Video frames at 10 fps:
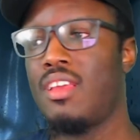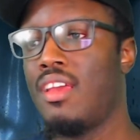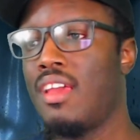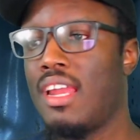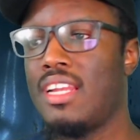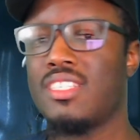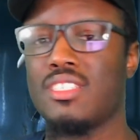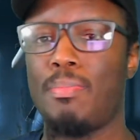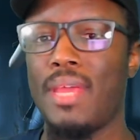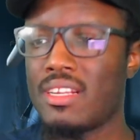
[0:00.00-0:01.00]
And he
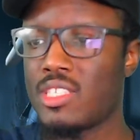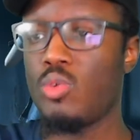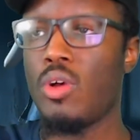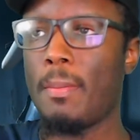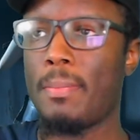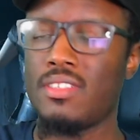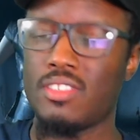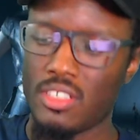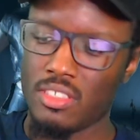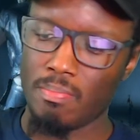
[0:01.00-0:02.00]
just picks you up and
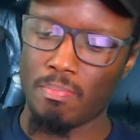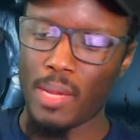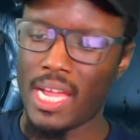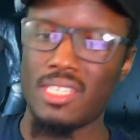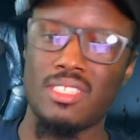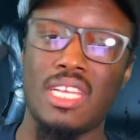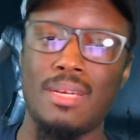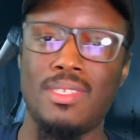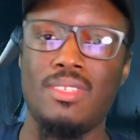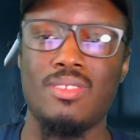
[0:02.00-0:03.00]
starts body
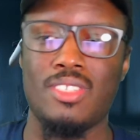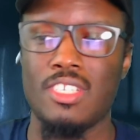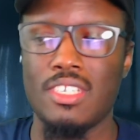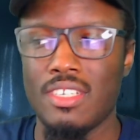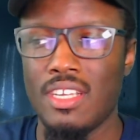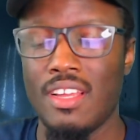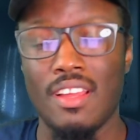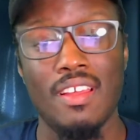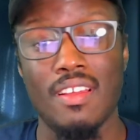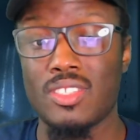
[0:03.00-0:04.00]
slamming you and shit.
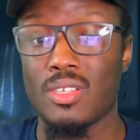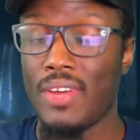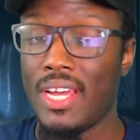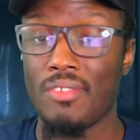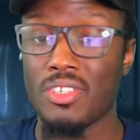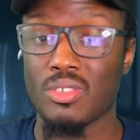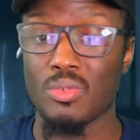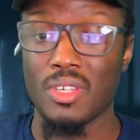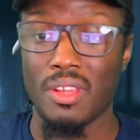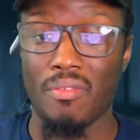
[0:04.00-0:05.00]
Survivor is a
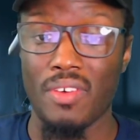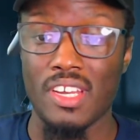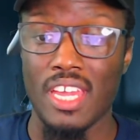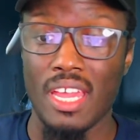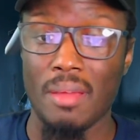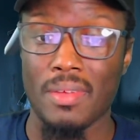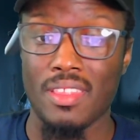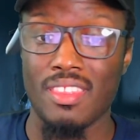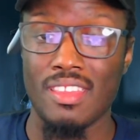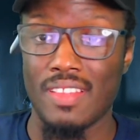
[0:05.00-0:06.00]
really fun game, but
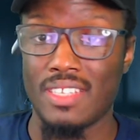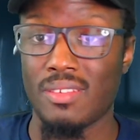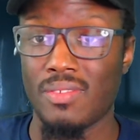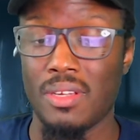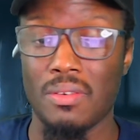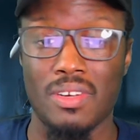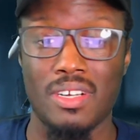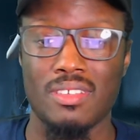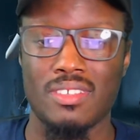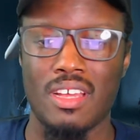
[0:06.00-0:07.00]
that's a video for
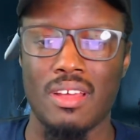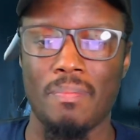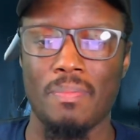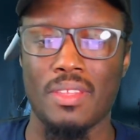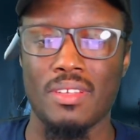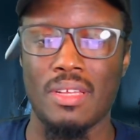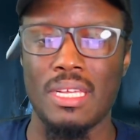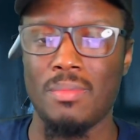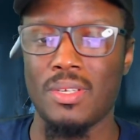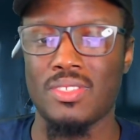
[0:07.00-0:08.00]
another time.
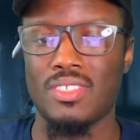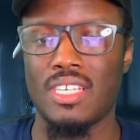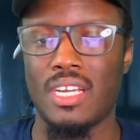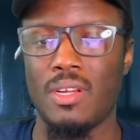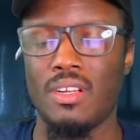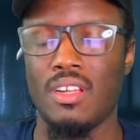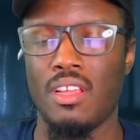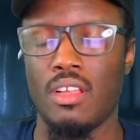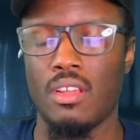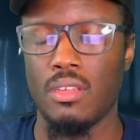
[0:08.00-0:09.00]
Hypnosis Tyrant
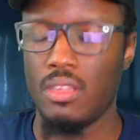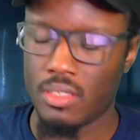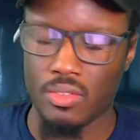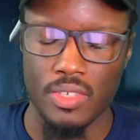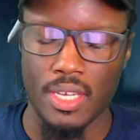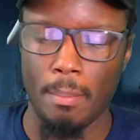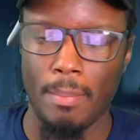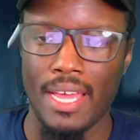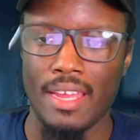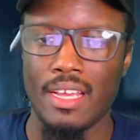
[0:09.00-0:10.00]
looks freaking
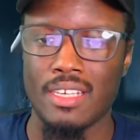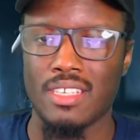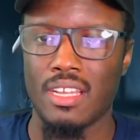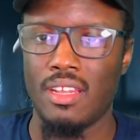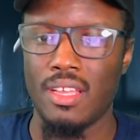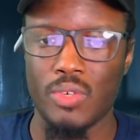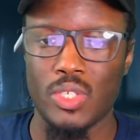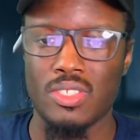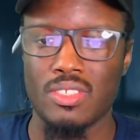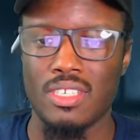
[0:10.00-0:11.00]
badass. I love
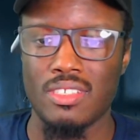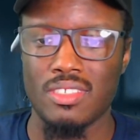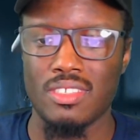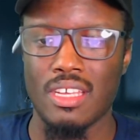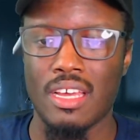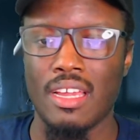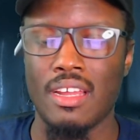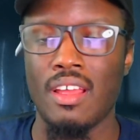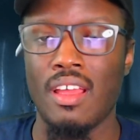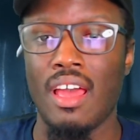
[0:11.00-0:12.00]
his design.
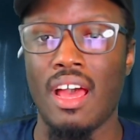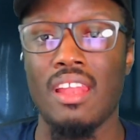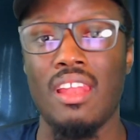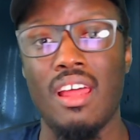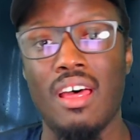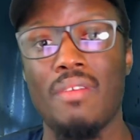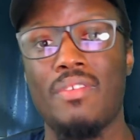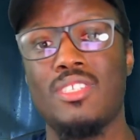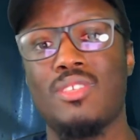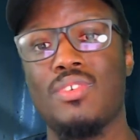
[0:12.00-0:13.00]
I love
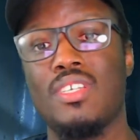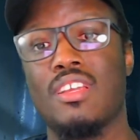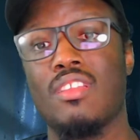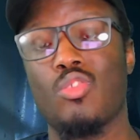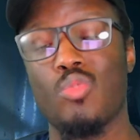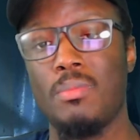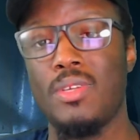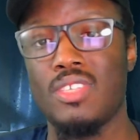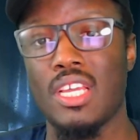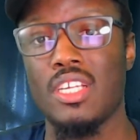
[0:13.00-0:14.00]
his freaking 3
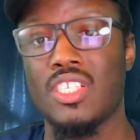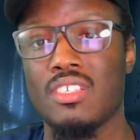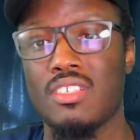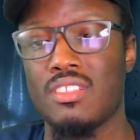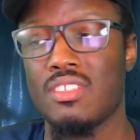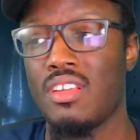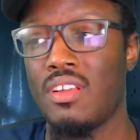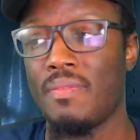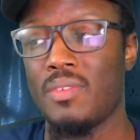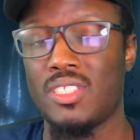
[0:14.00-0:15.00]
mutations,
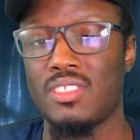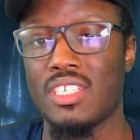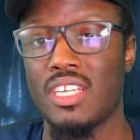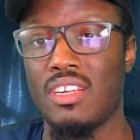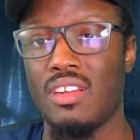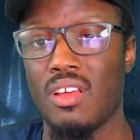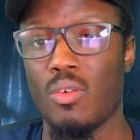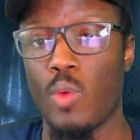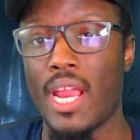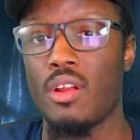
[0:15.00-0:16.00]
which is again
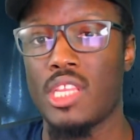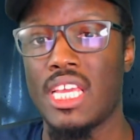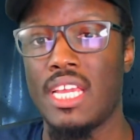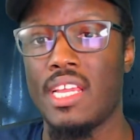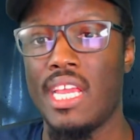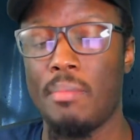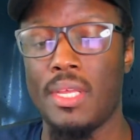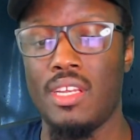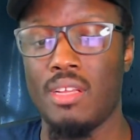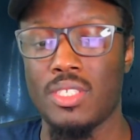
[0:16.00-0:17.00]
a rare thing. Him
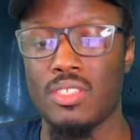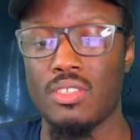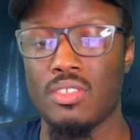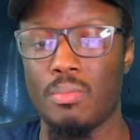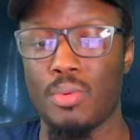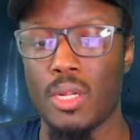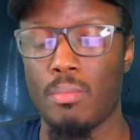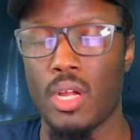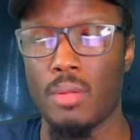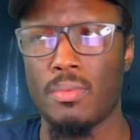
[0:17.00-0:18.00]
and Nemesis are
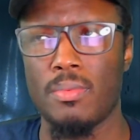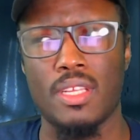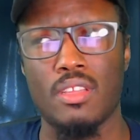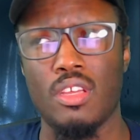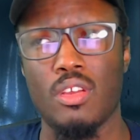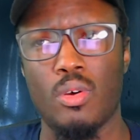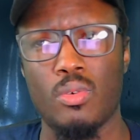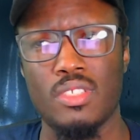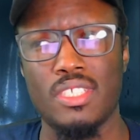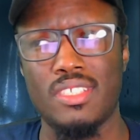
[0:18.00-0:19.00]
probably the
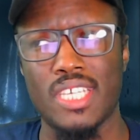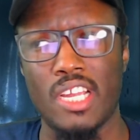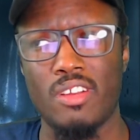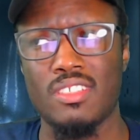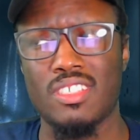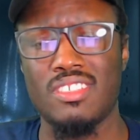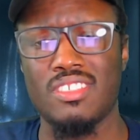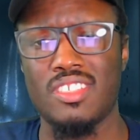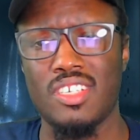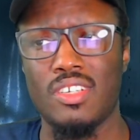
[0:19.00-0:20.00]
only Tyrants in the
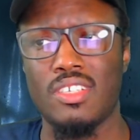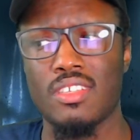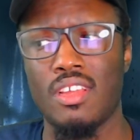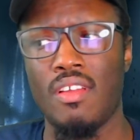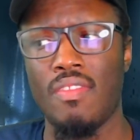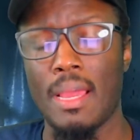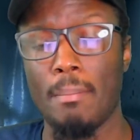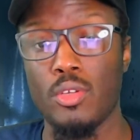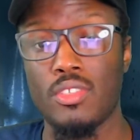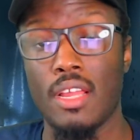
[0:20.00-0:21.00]
series that
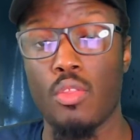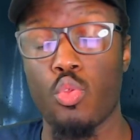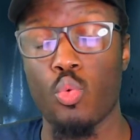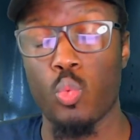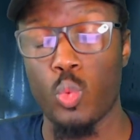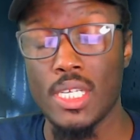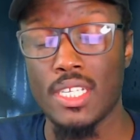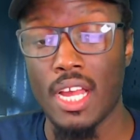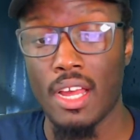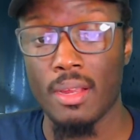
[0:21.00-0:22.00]
mutate 3
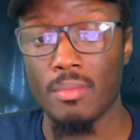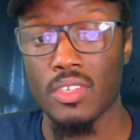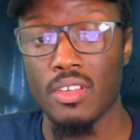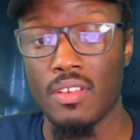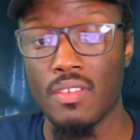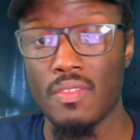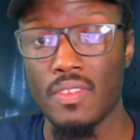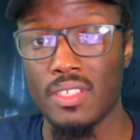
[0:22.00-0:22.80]
times. It's